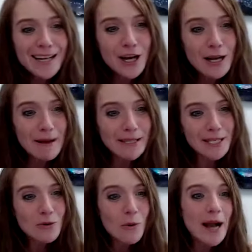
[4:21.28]
I talk about
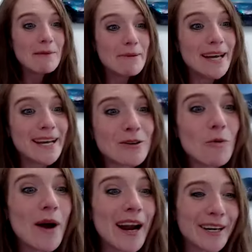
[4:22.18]
this quite a
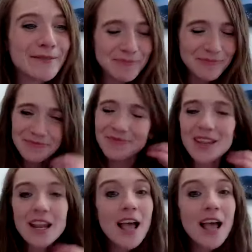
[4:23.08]
bit where
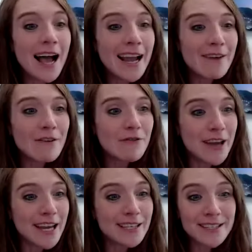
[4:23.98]
I have a
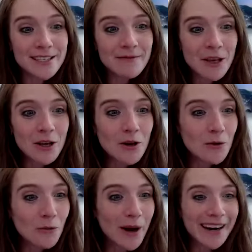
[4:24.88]
face
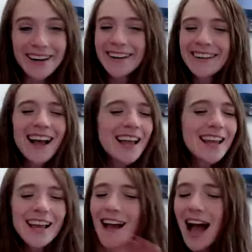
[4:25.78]
where
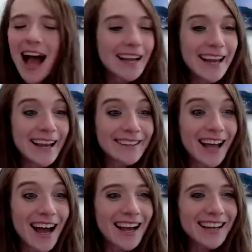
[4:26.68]
I can't
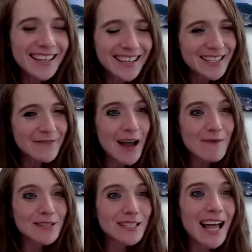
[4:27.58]
lie because if
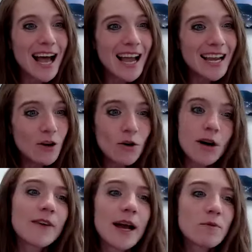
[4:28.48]
I was lying
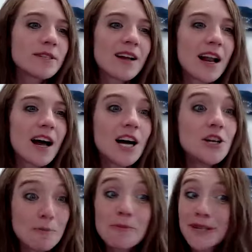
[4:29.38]
or if I was not
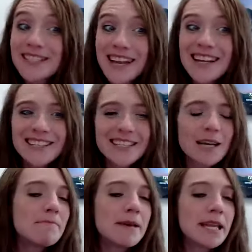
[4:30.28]
100%
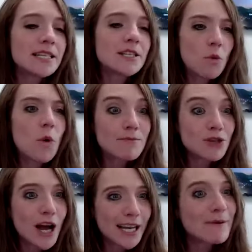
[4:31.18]
committed to what
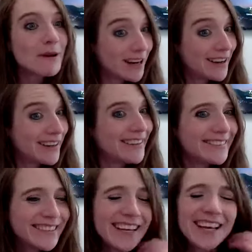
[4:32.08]
I'm talking
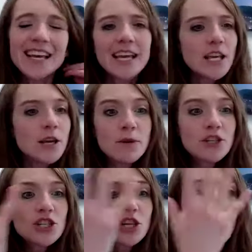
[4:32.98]
about, it
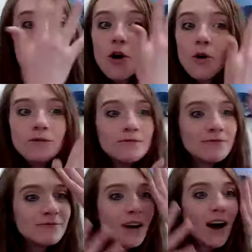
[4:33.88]
would show
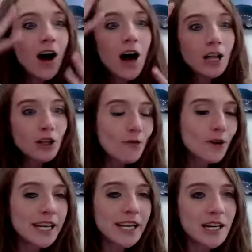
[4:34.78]
all
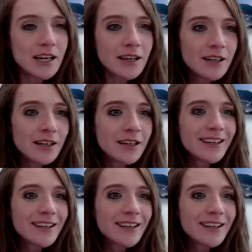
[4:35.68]
over here.